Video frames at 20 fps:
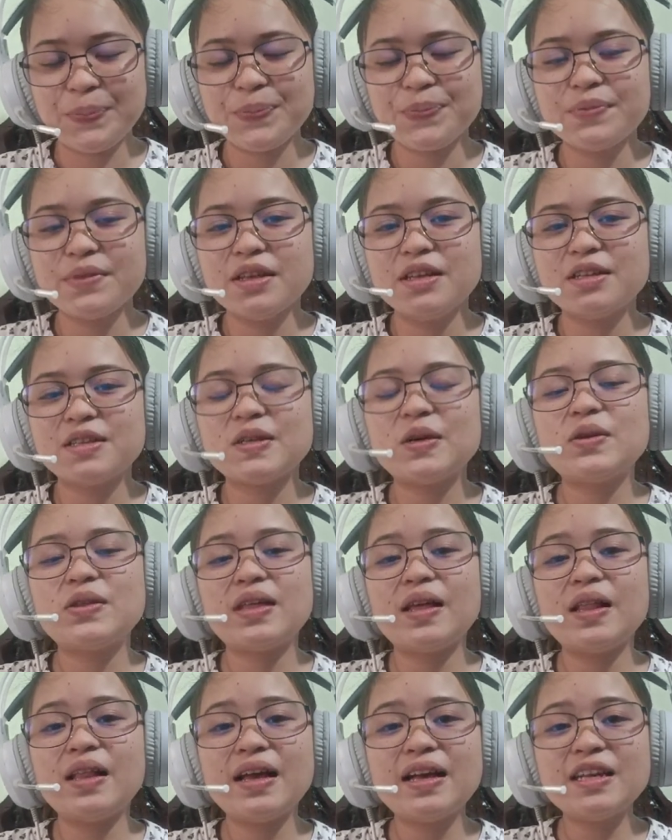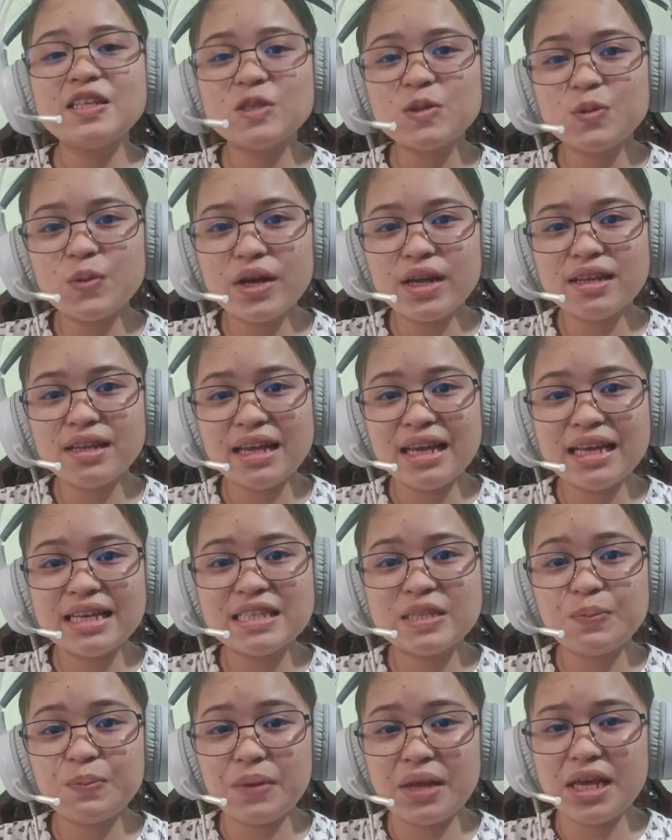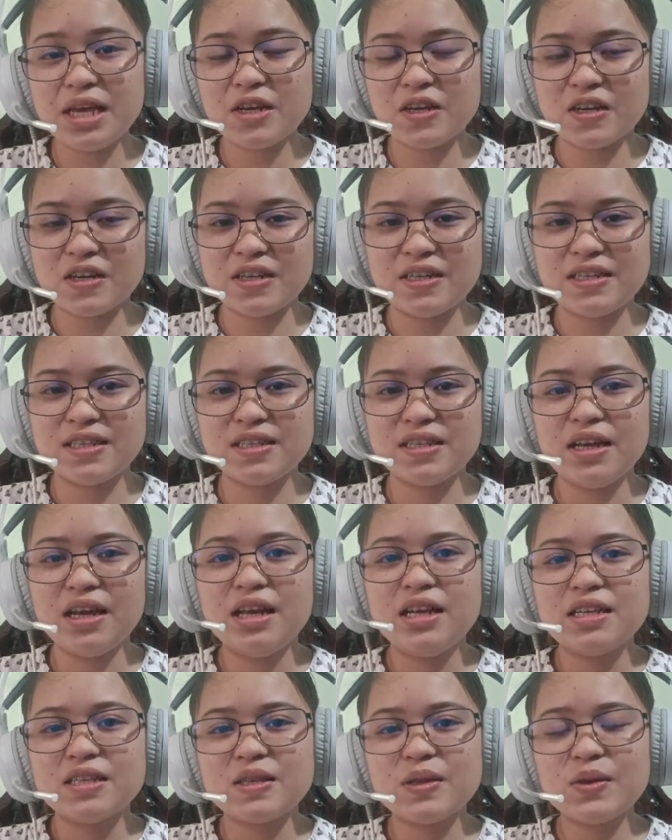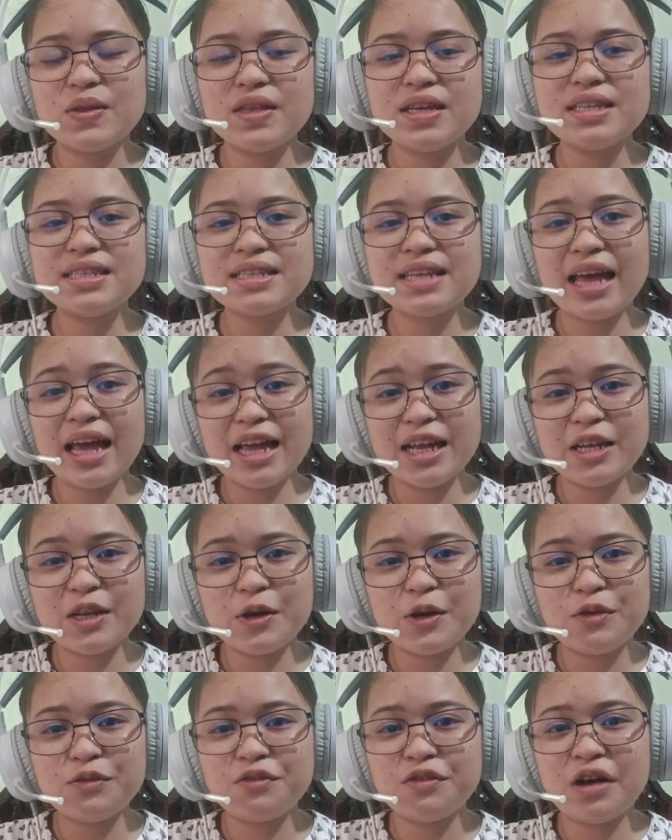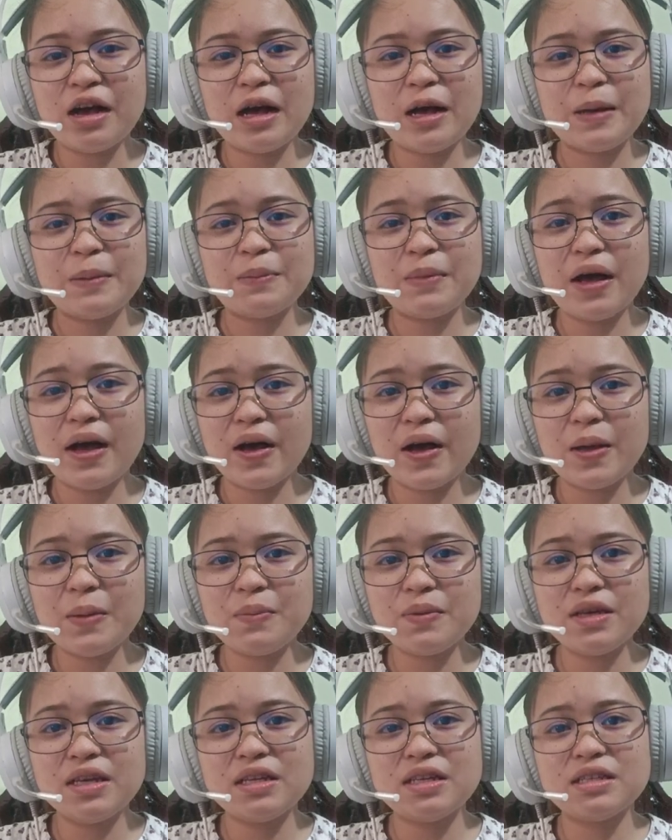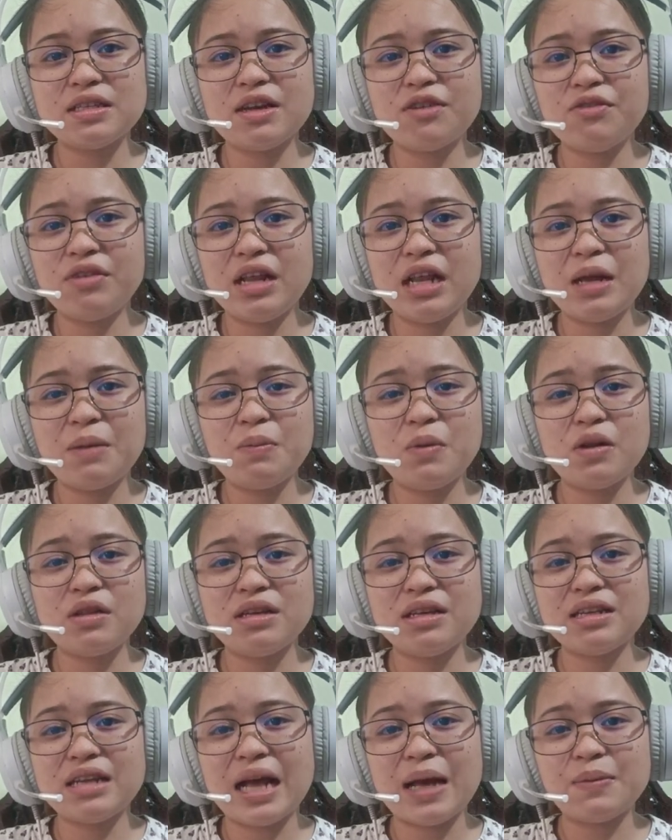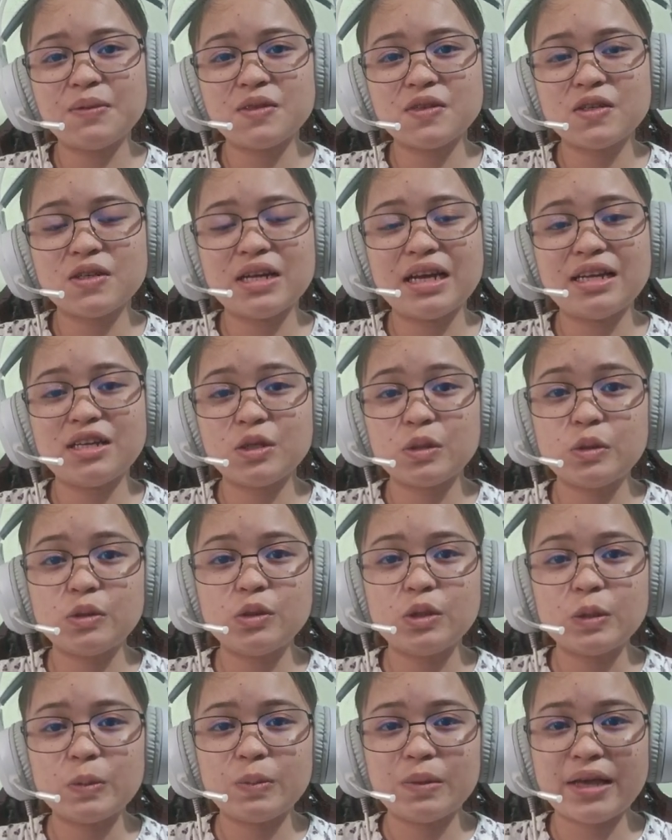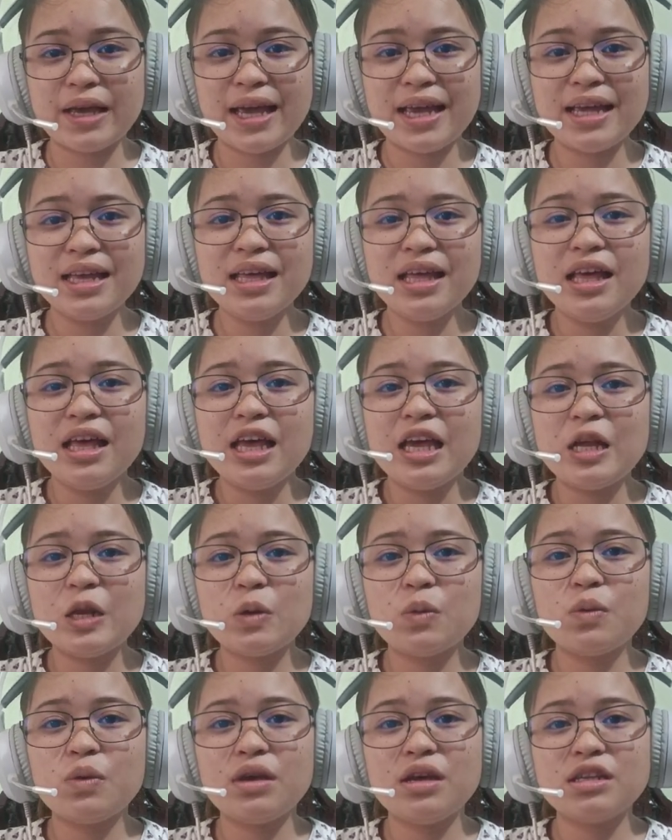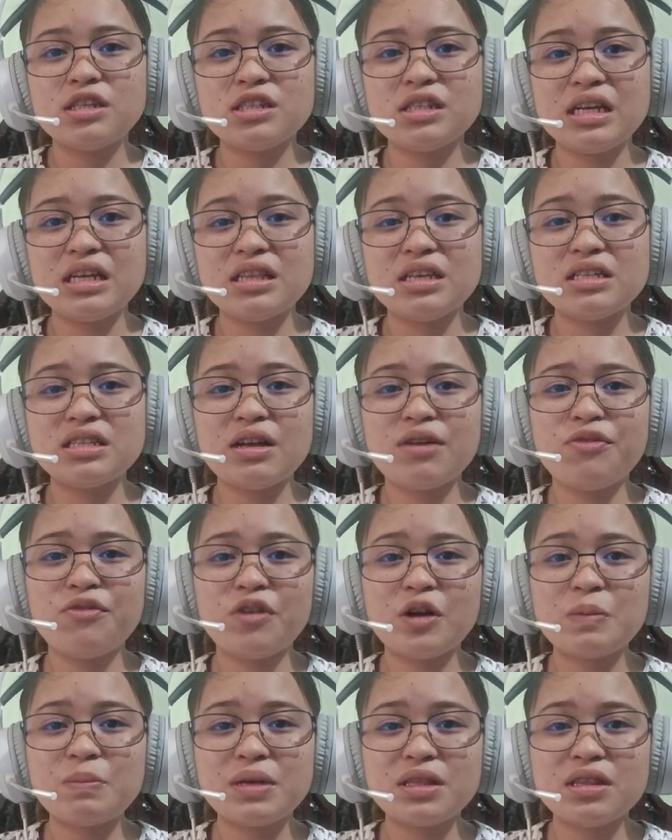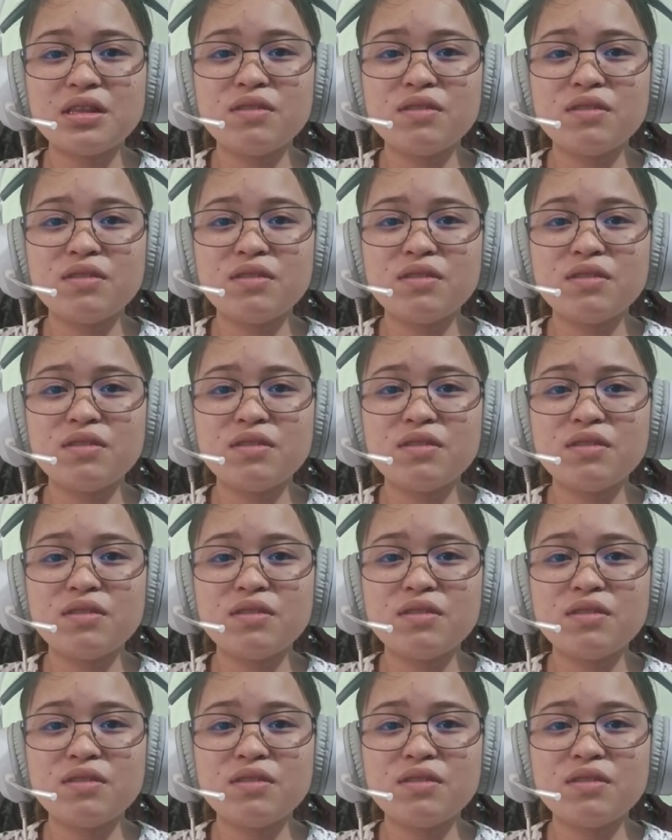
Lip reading: So the last one is Plickers. So this kind of app is available in App Store and Google Play, in which it is a formative